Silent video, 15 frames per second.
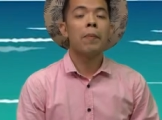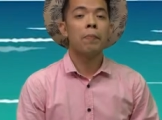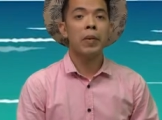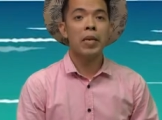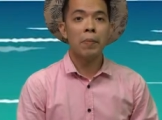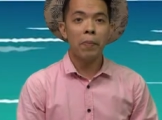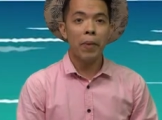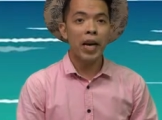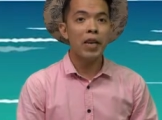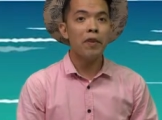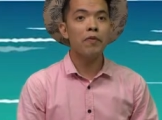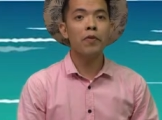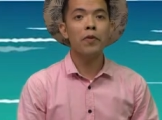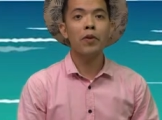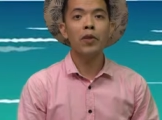Be
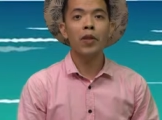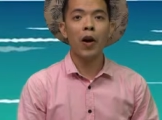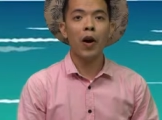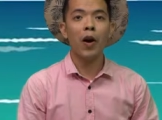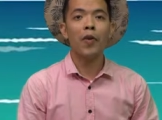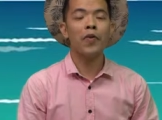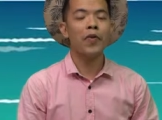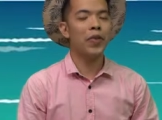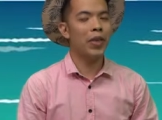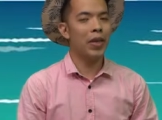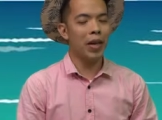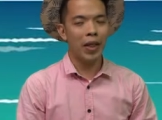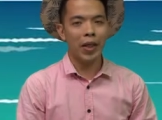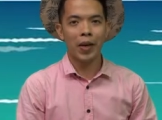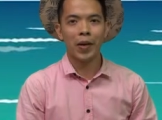mindful of the
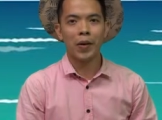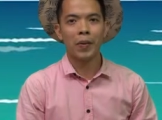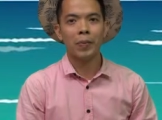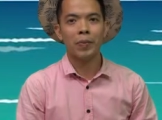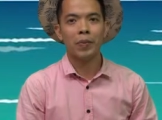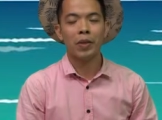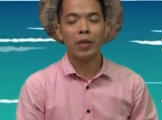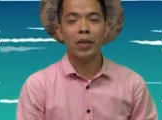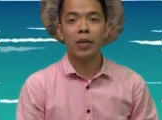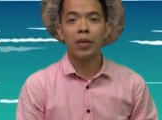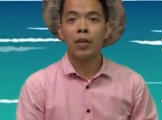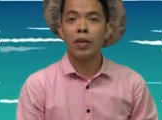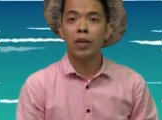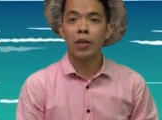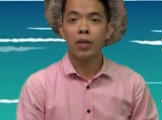alarm.
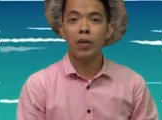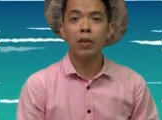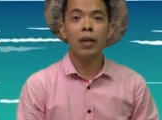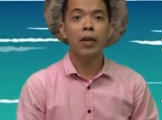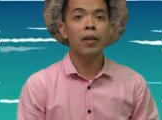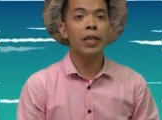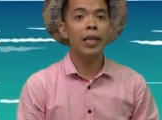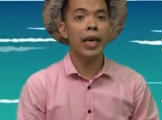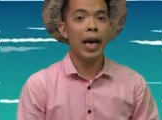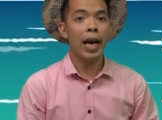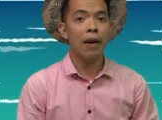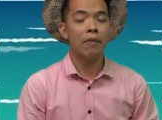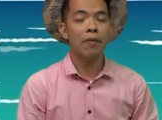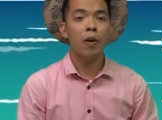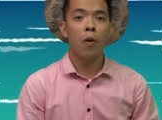You'll only
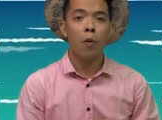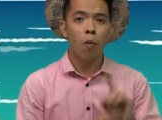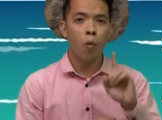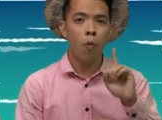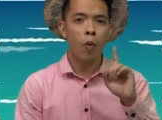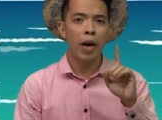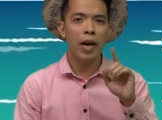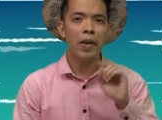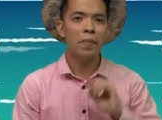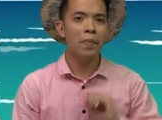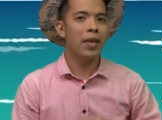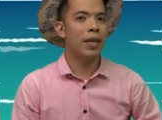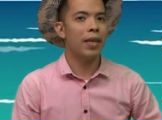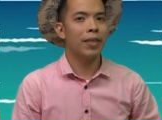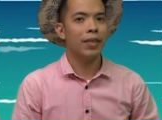have 1
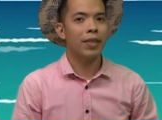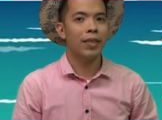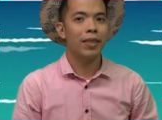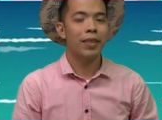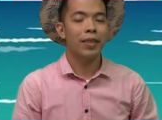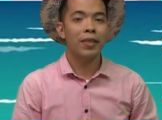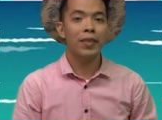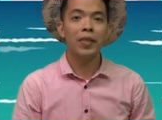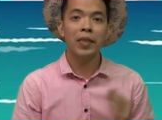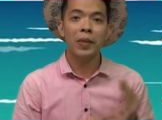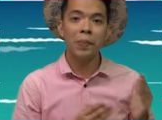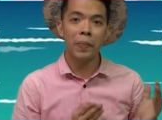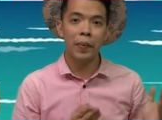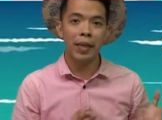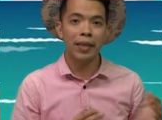minute to
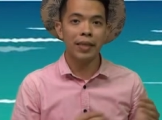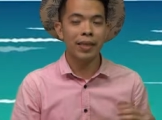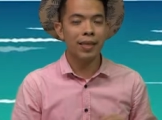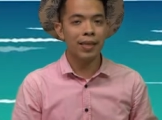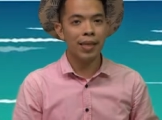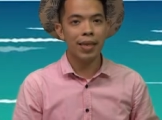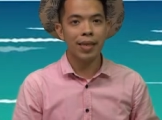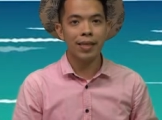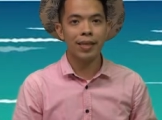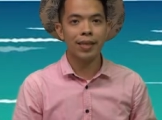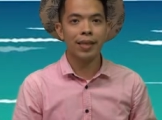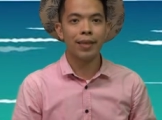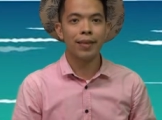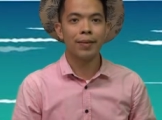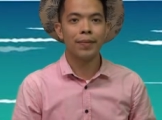complete the task.